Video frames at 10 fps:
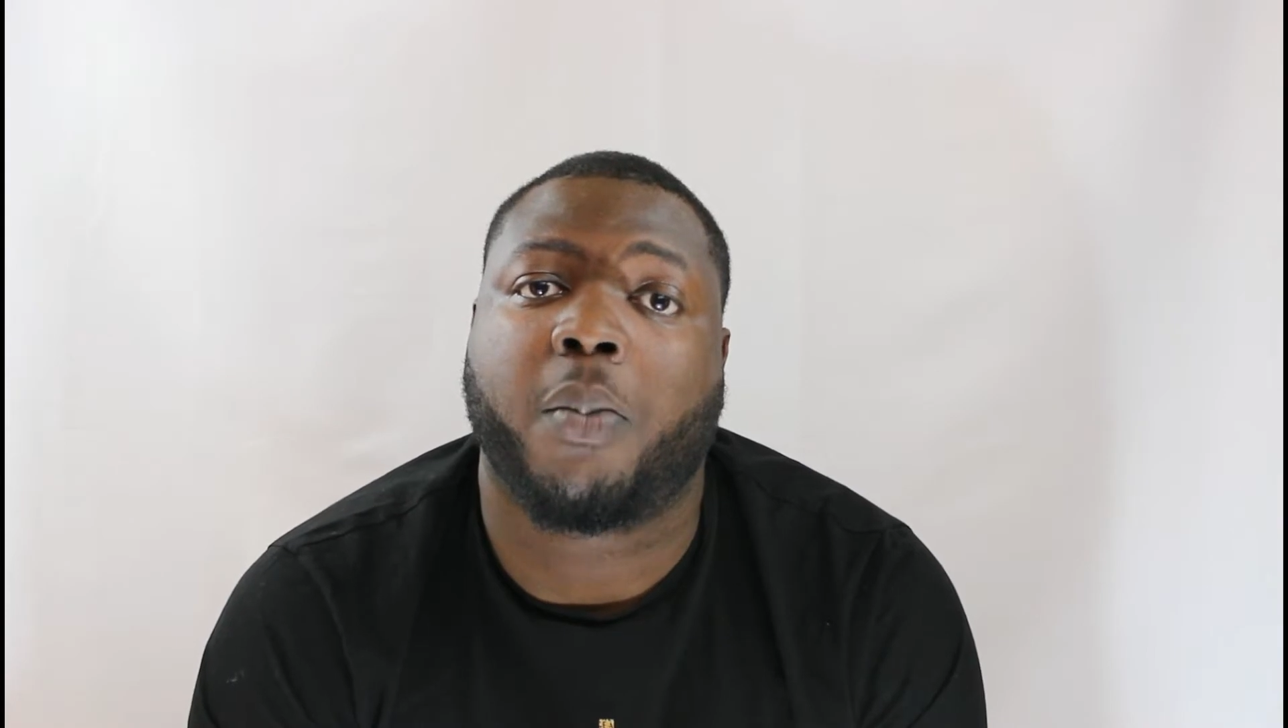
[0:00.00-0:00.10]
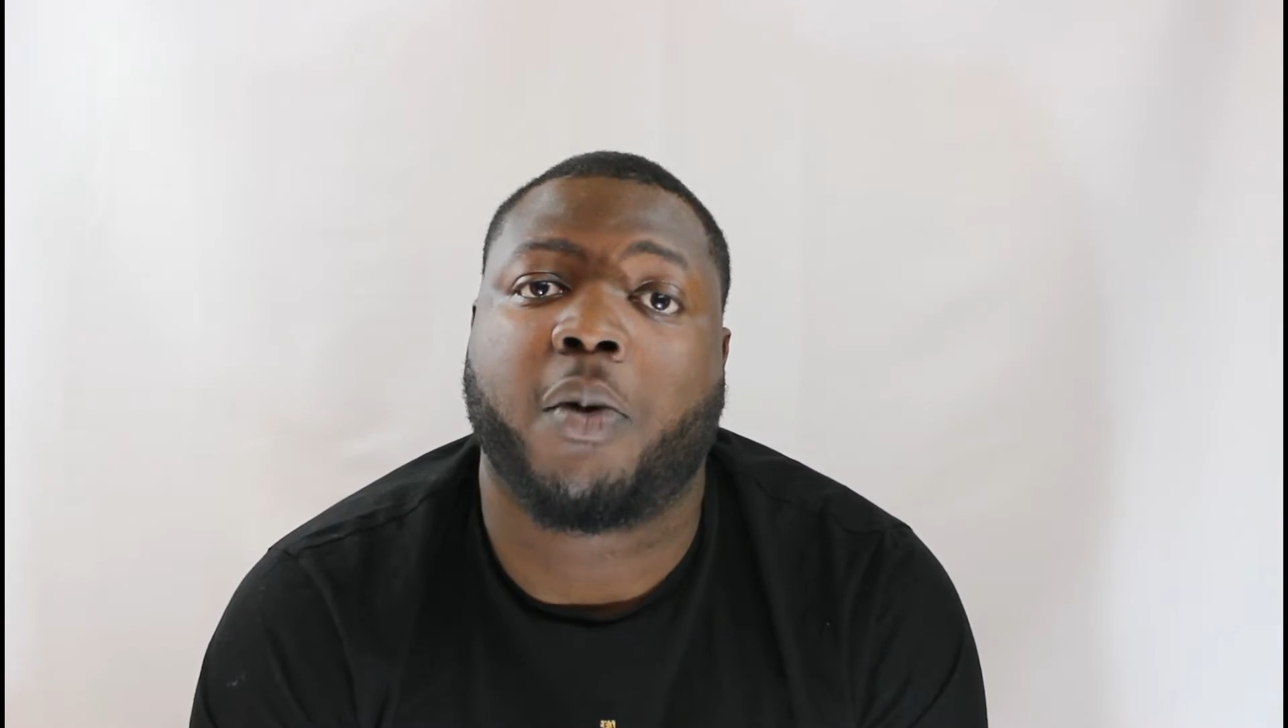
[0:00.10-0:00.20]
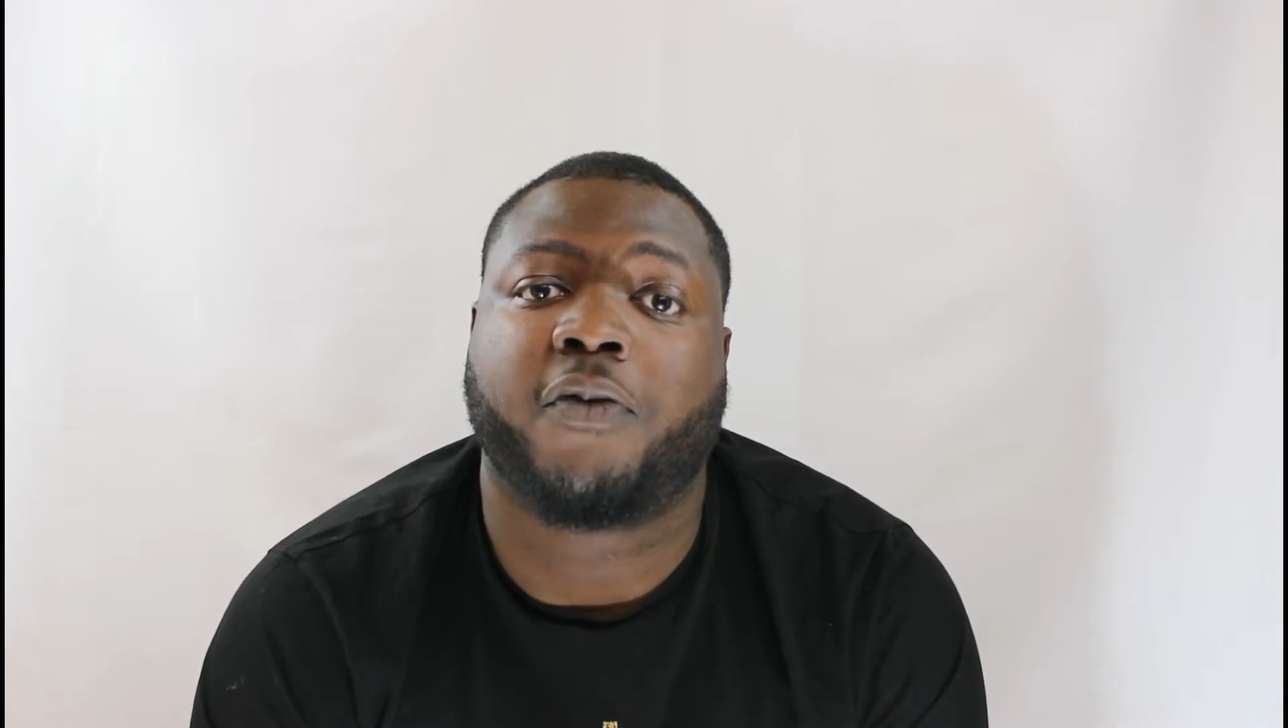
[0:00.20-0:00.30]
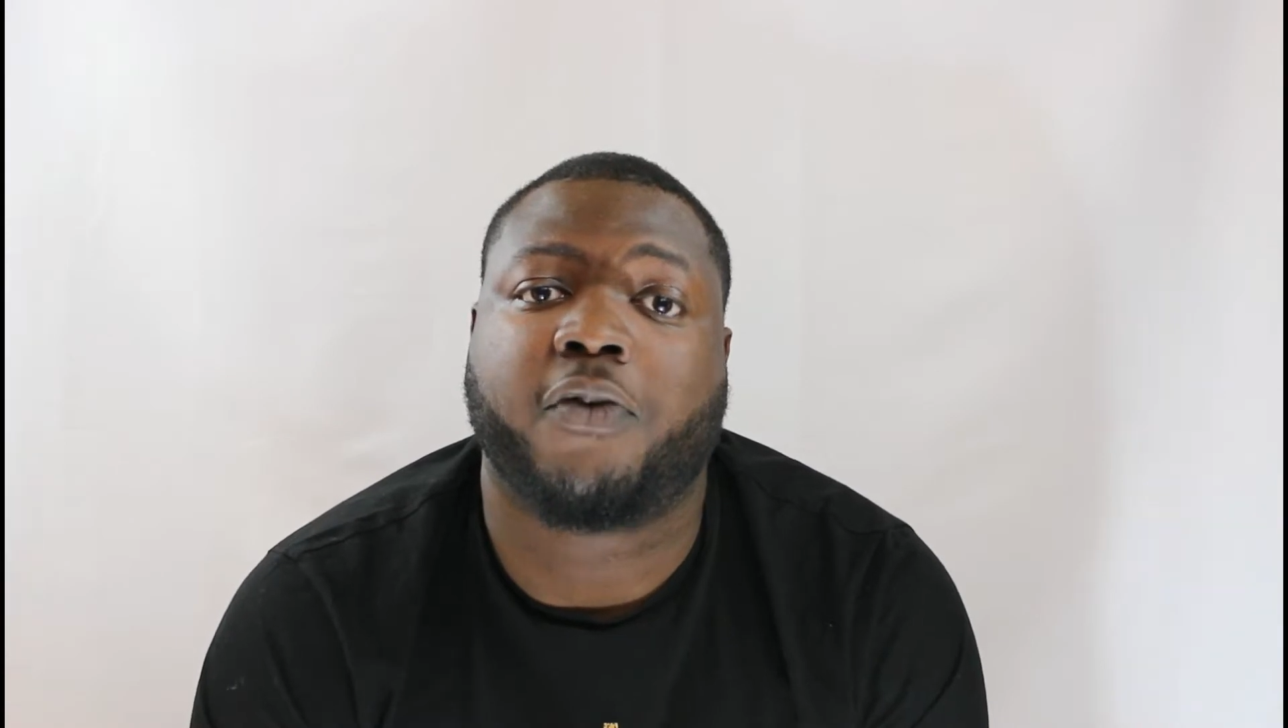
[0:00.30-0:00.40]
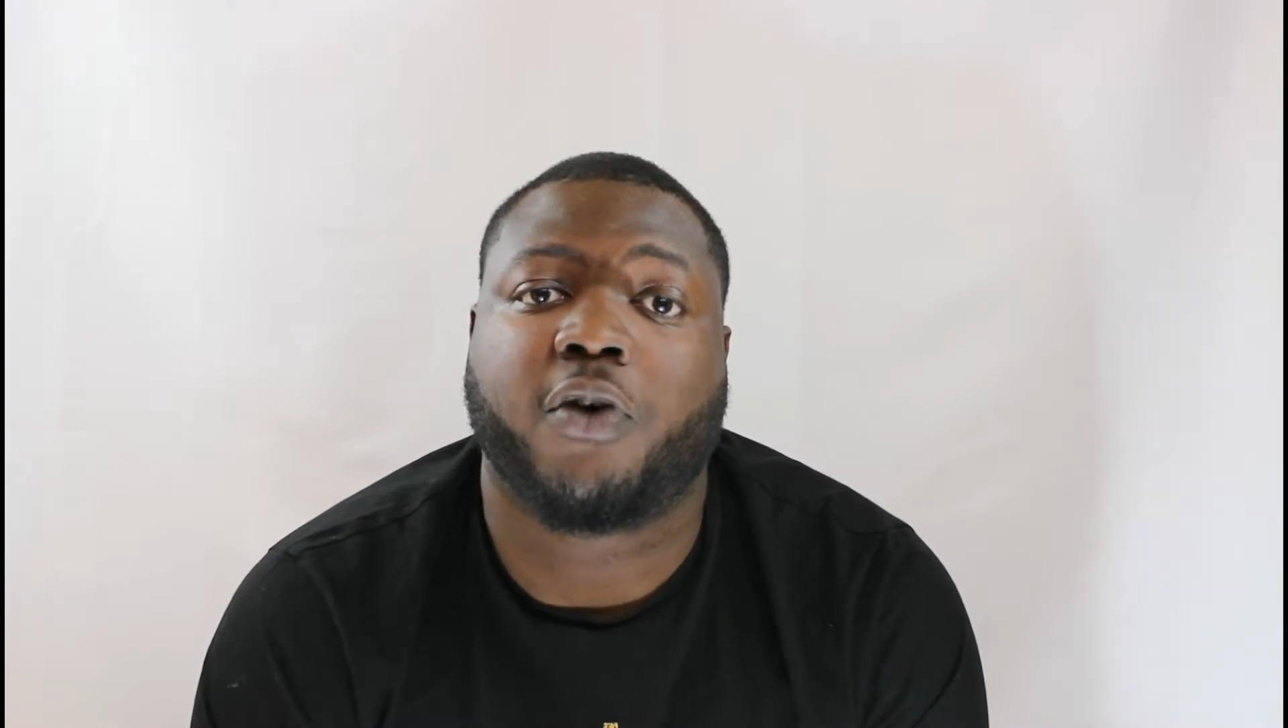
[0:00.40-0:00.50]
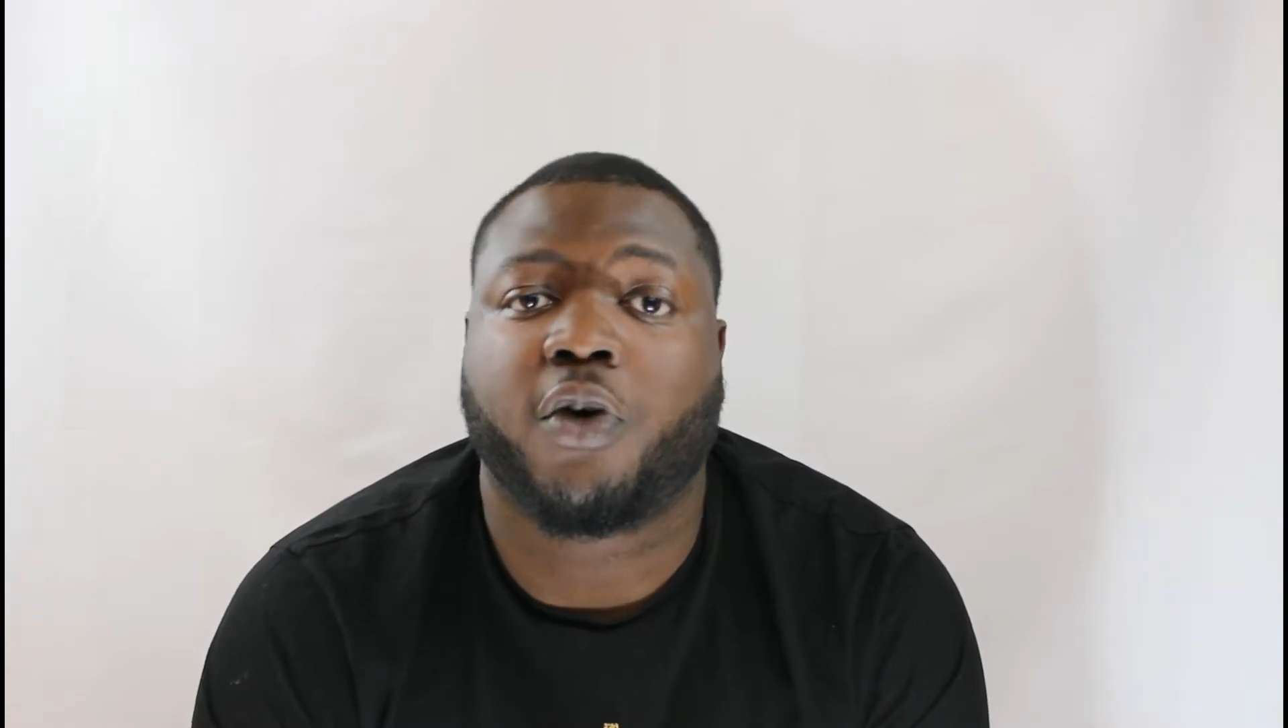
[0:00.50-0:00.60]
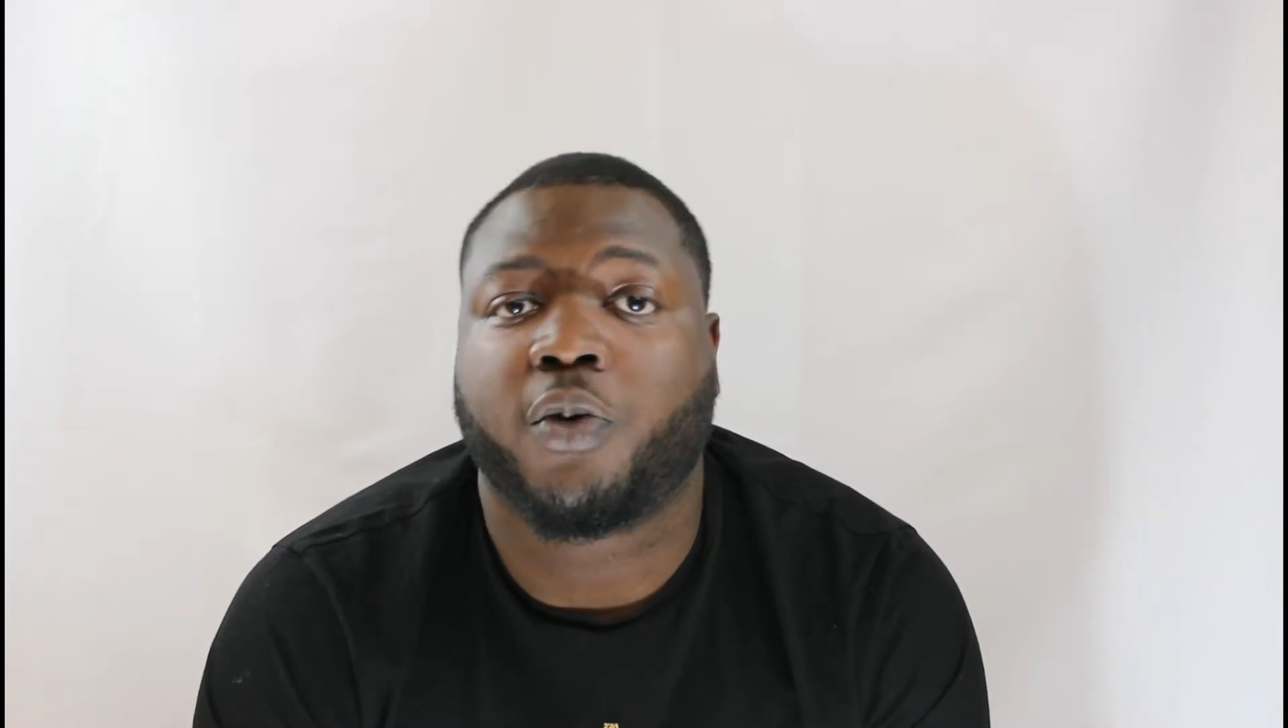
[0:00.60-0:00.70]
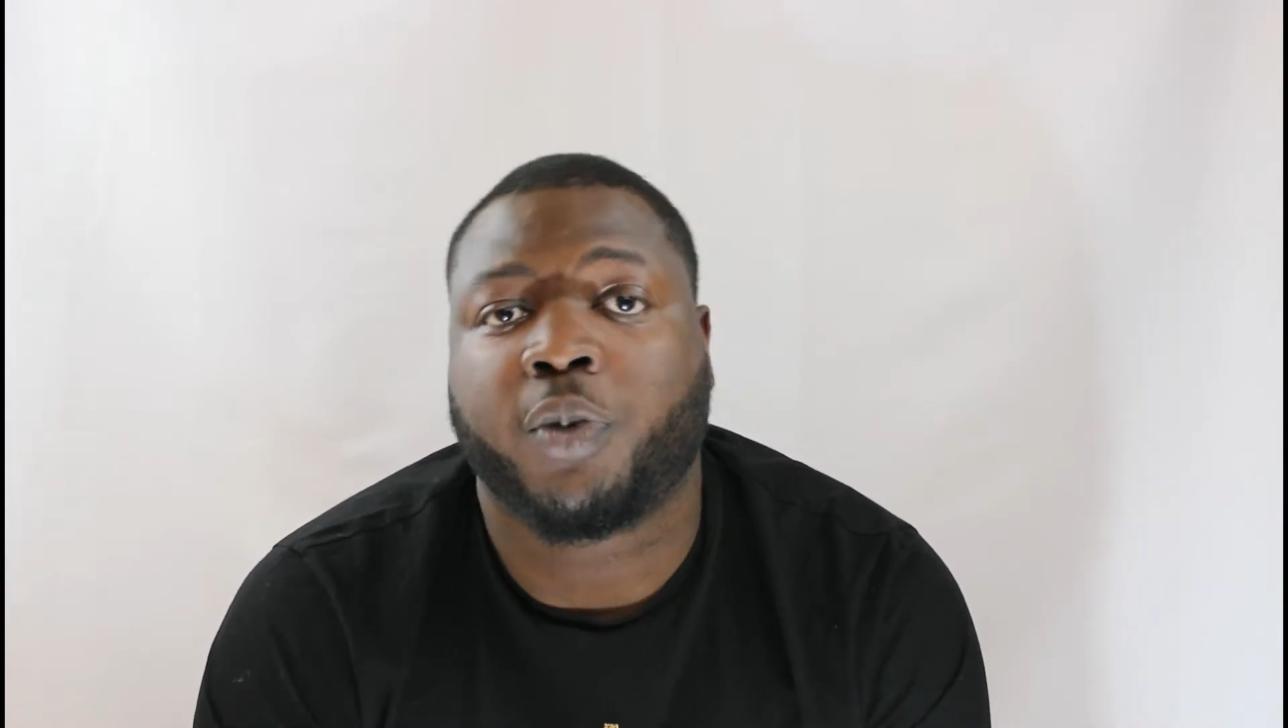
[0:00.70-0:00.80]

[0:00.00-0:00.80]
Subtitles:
before